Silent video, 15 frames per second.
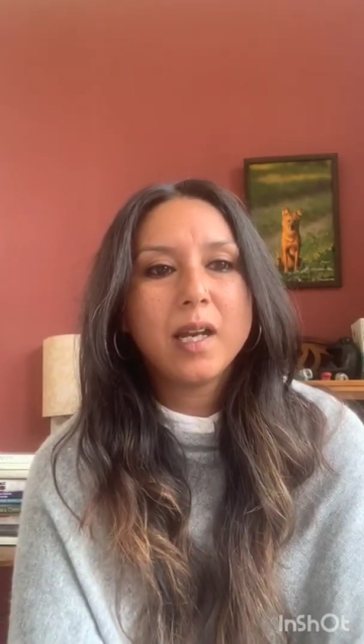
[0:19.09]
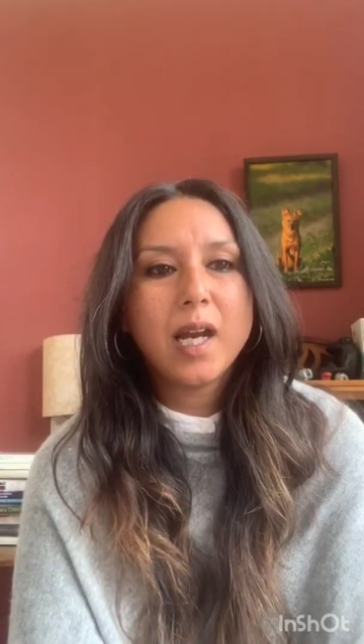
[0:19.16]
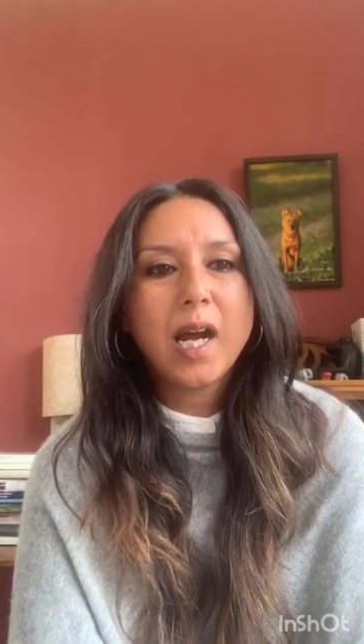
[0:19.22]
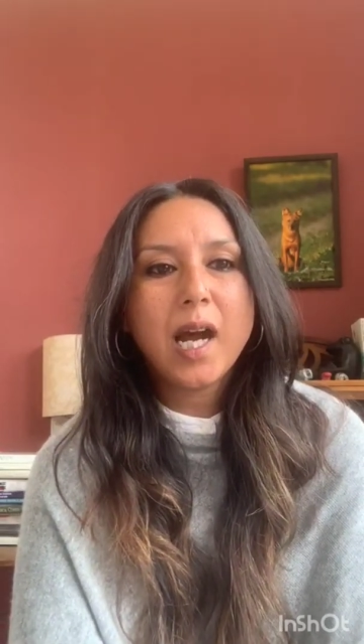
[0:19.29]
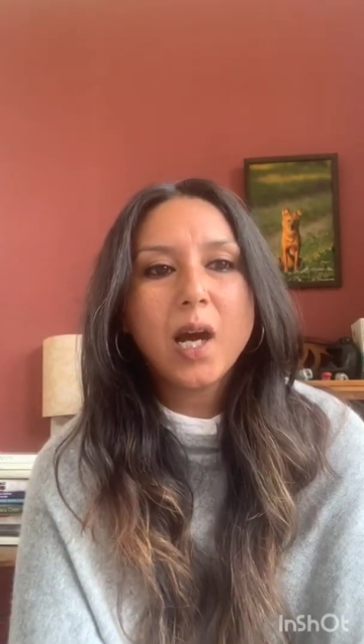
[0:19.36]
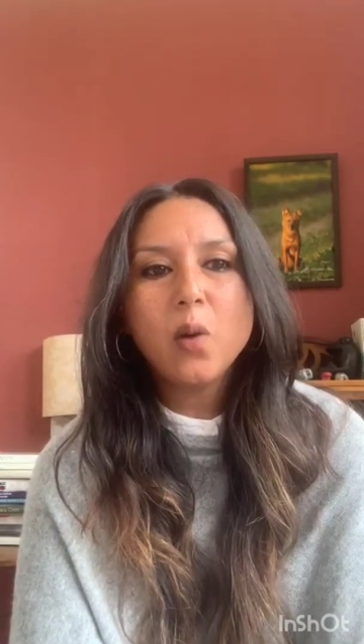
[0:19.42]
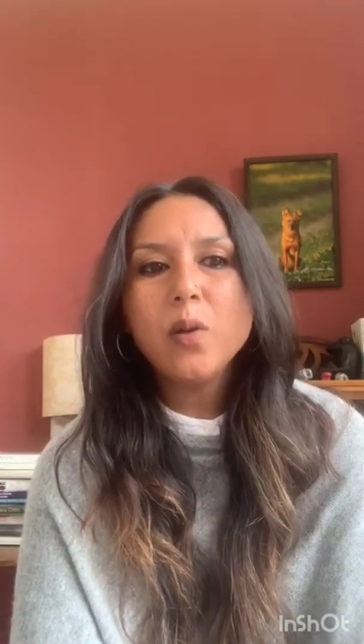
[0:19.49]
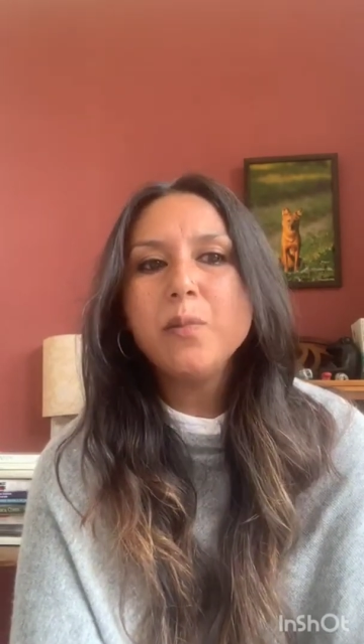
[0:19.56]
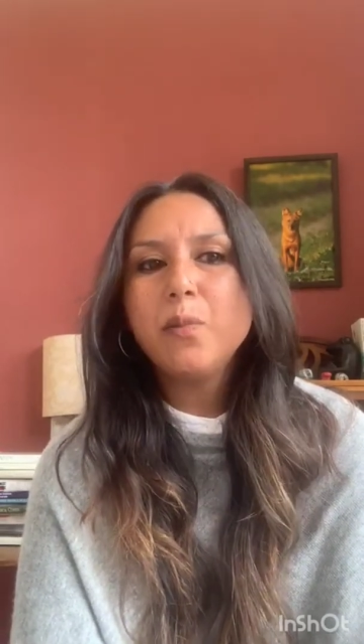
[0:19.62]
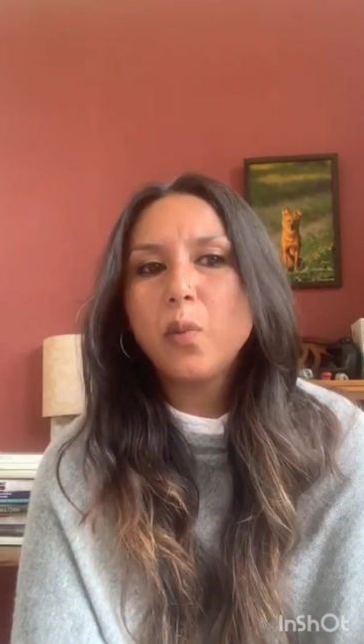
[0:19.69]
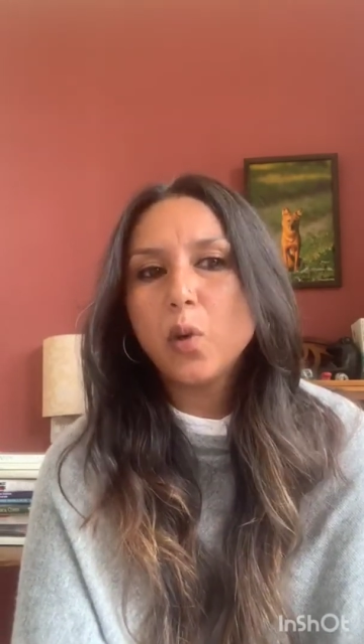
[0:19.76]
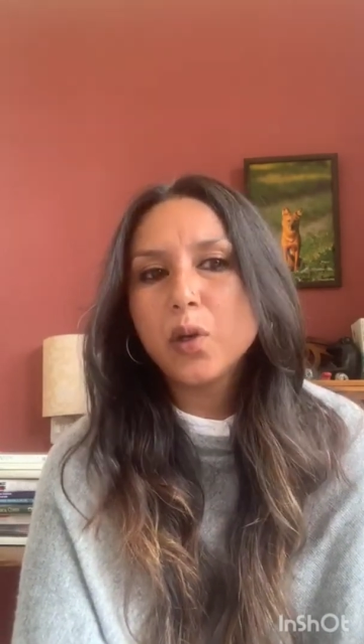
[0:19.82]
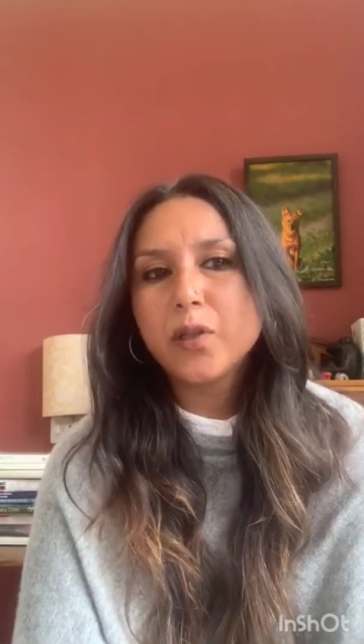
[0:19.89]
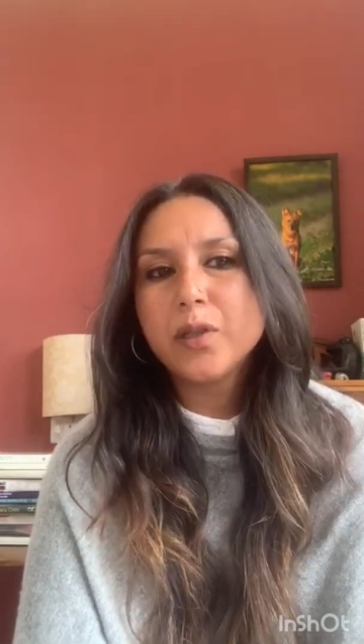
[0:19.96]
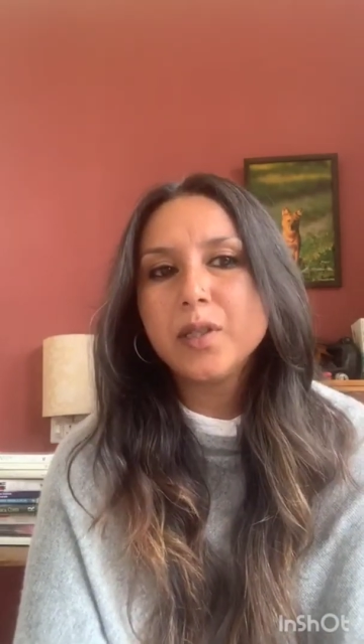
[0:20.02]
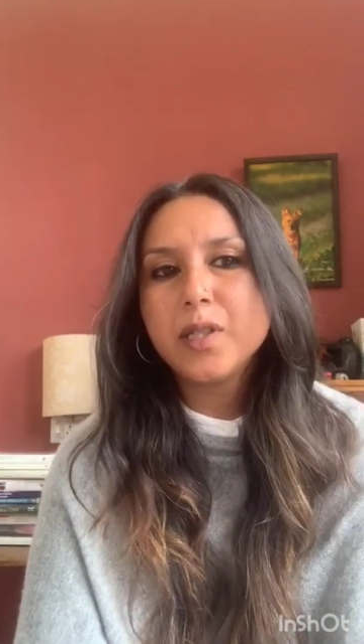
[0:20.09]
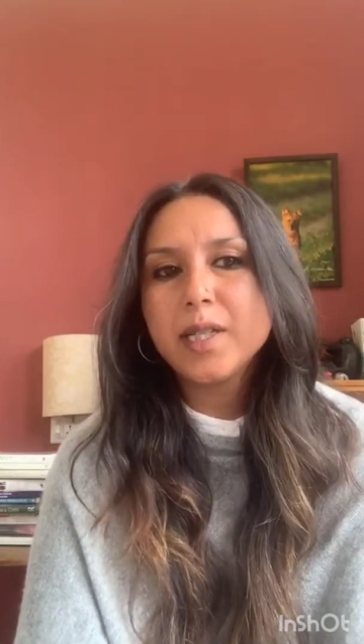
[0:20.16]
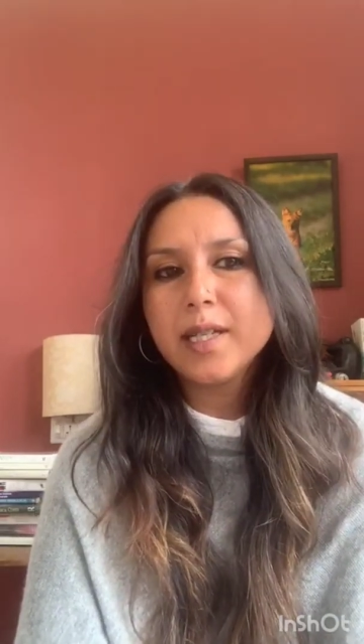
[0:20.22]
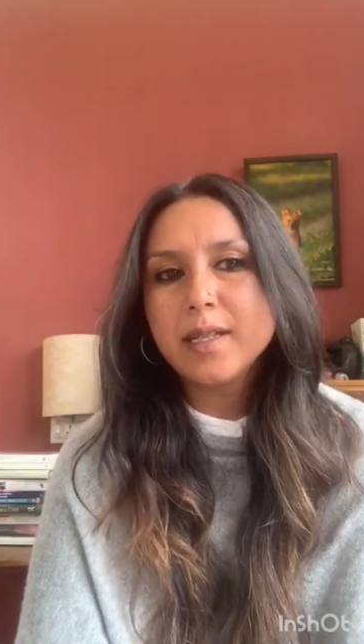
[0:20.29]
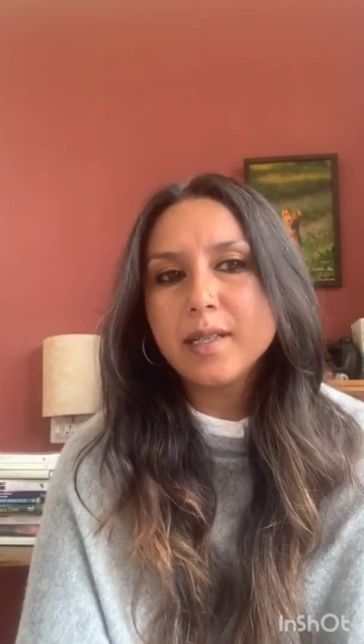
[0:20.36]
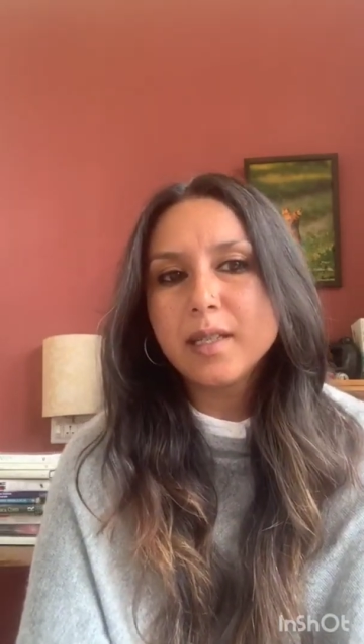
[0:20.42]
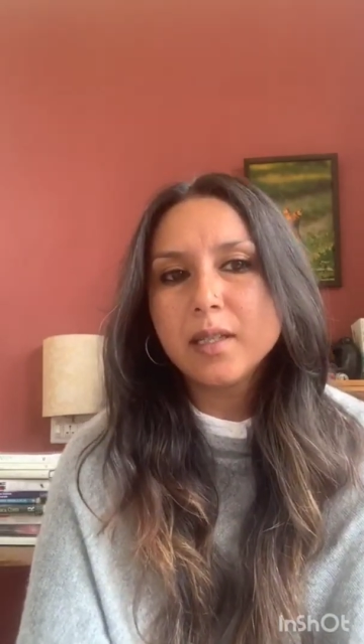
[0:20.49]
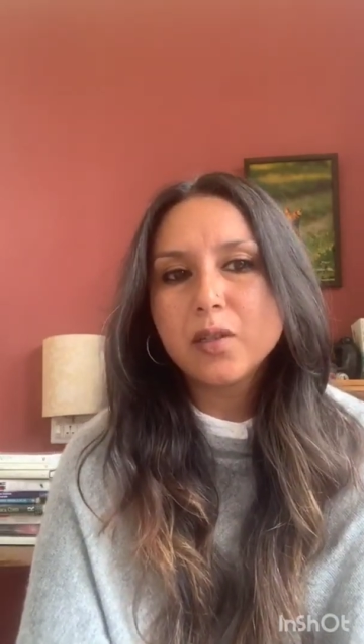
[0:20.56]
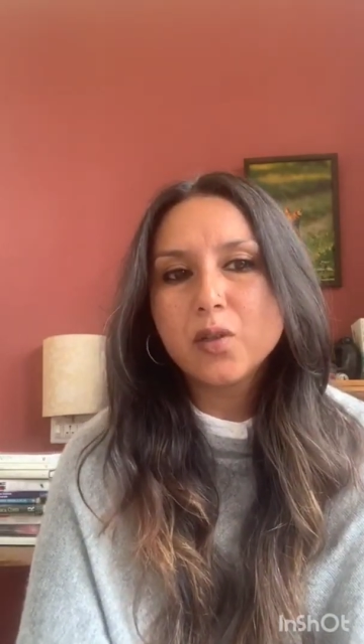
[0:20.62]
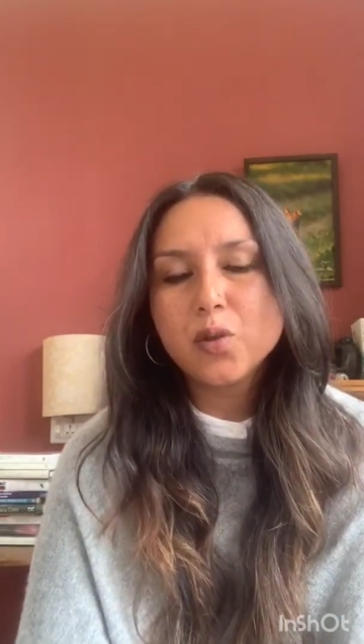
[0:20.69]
how important is it